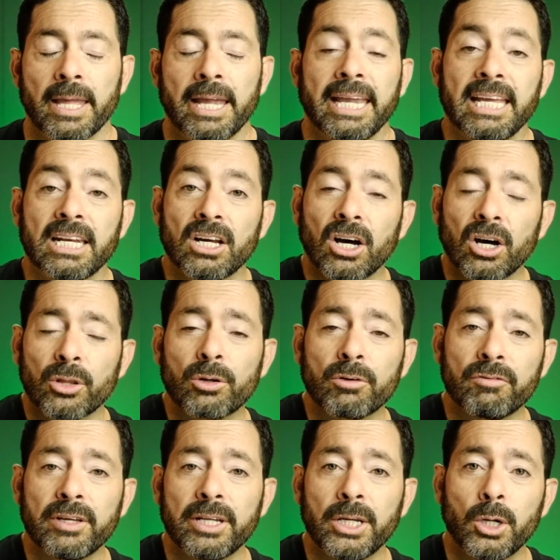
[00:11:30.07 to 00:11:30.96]
In
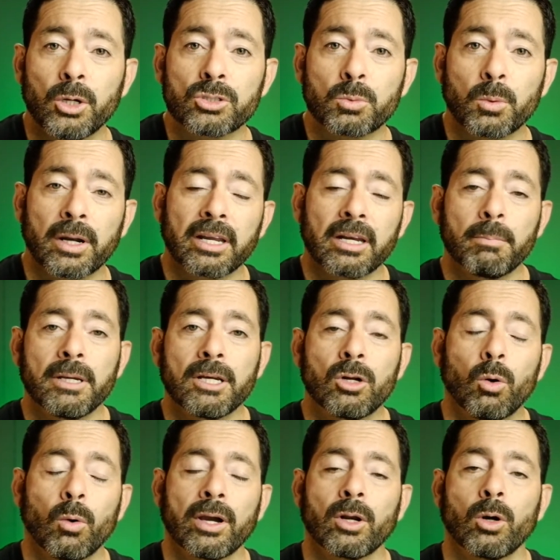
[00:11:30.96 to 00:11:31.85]
other videos, we're going to be
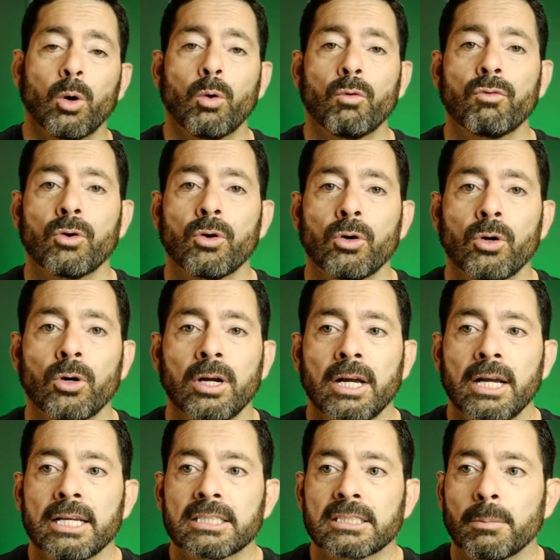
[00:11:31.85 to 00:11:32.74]
going over
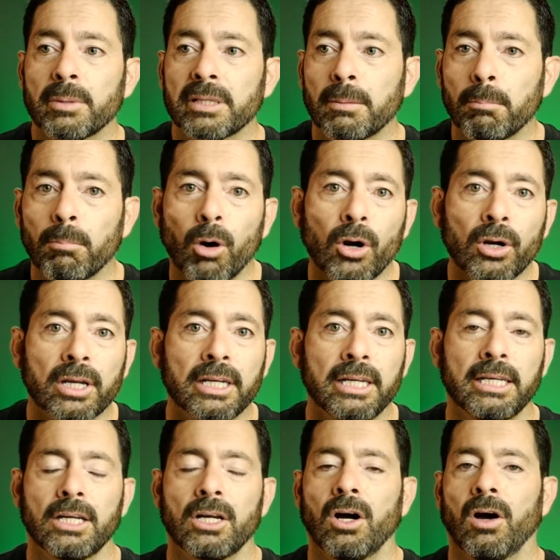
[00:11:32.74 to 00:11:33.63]
some of the
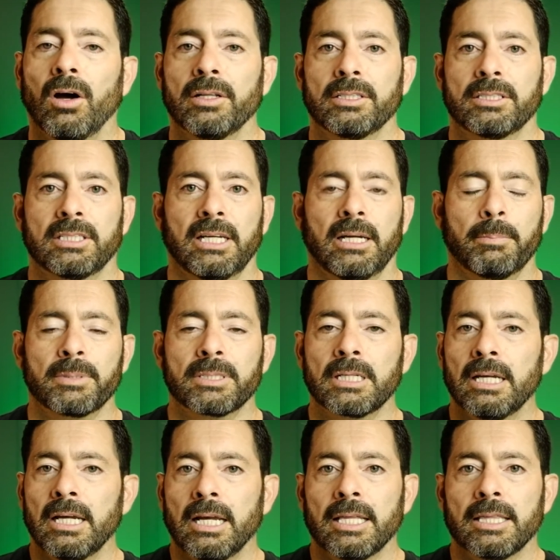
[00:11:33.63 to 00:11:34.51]
marketing
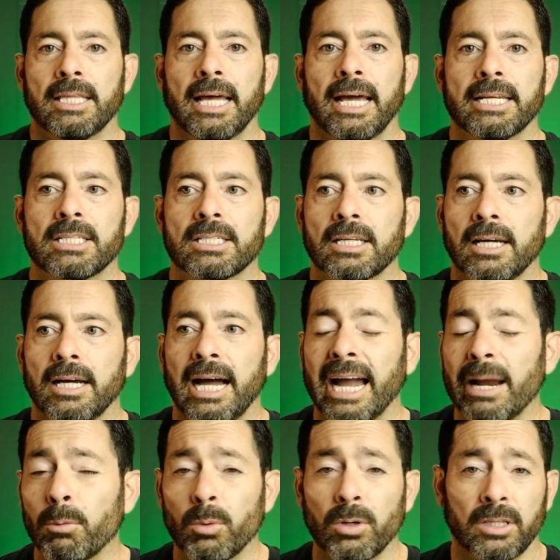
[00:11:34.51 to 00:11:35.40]
concepts that uh,
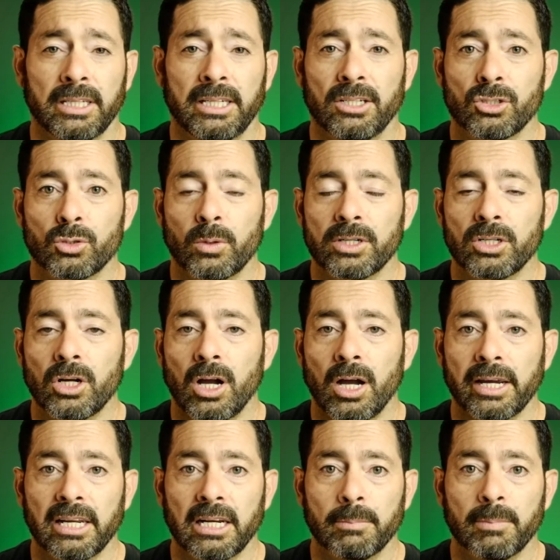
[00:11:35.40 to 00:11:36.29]
I really enjoy
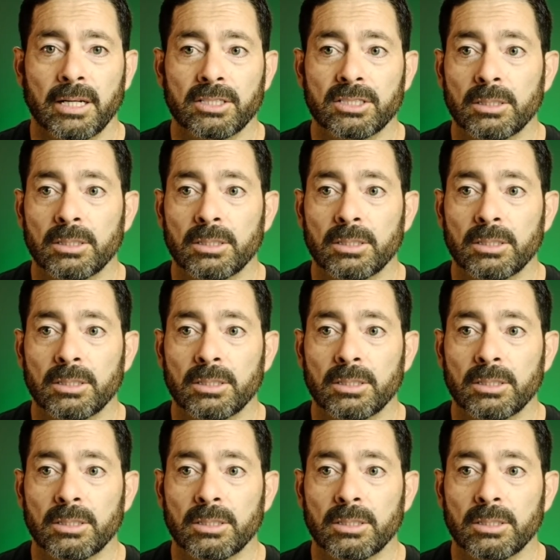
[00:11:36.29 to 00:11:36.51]
talking about.